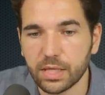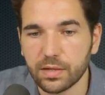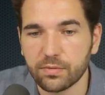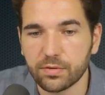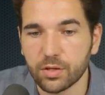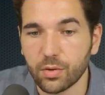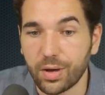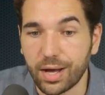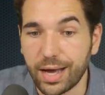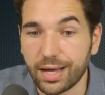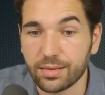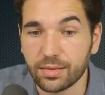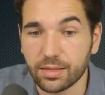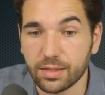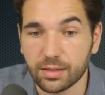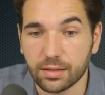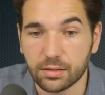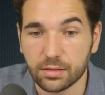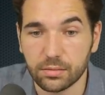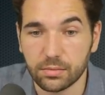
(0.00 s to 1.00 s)
even though I
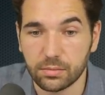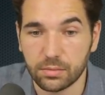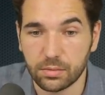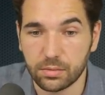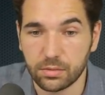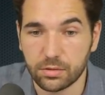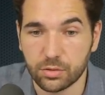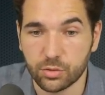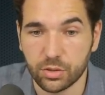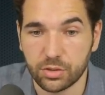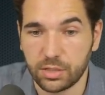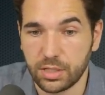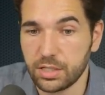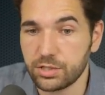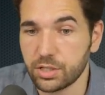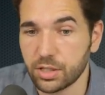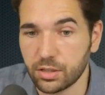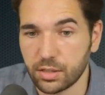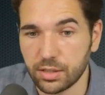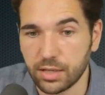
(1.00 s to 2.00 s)
think
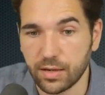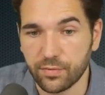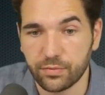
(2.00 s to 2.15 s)
strategically,